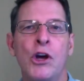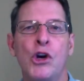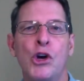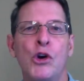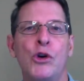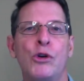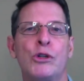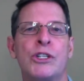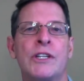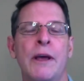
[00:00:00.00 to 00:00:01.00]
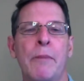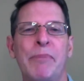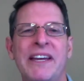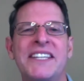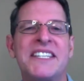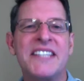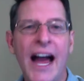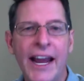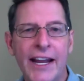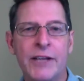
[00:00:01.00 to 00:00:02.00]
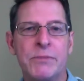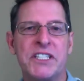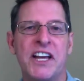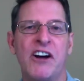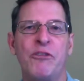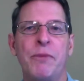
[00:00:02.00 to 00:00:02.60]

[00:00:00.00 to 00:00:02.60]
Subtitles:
who's beside himself